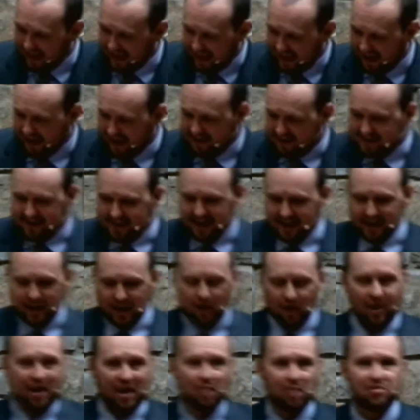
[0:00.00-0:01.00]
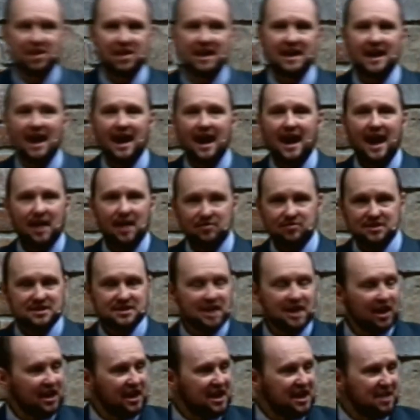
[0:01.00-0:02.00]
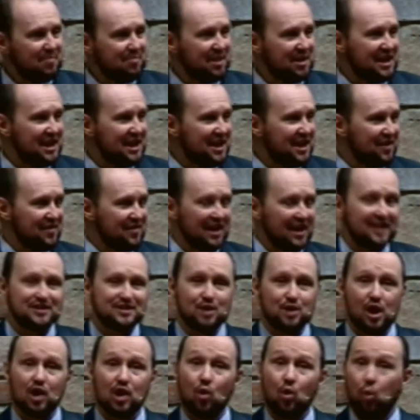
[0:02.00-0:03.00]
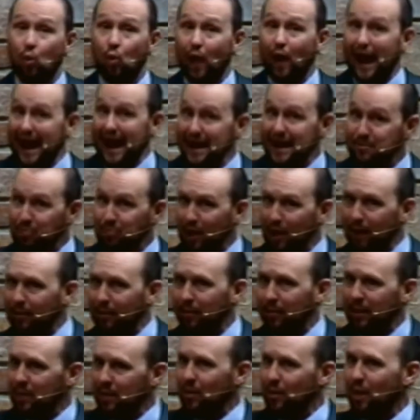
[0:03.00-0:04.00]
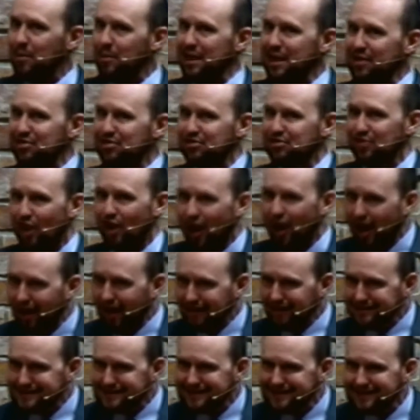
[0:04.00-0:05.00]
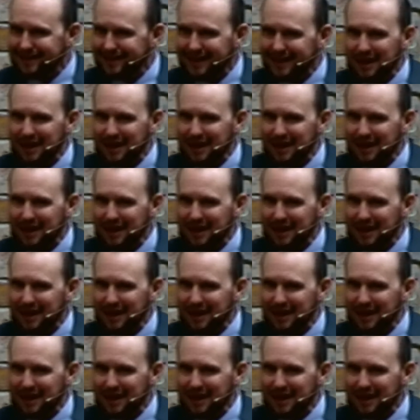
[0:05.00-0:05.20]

It, uh, you know, I don't think I have to tell anybody here that it's not quite probably what we thought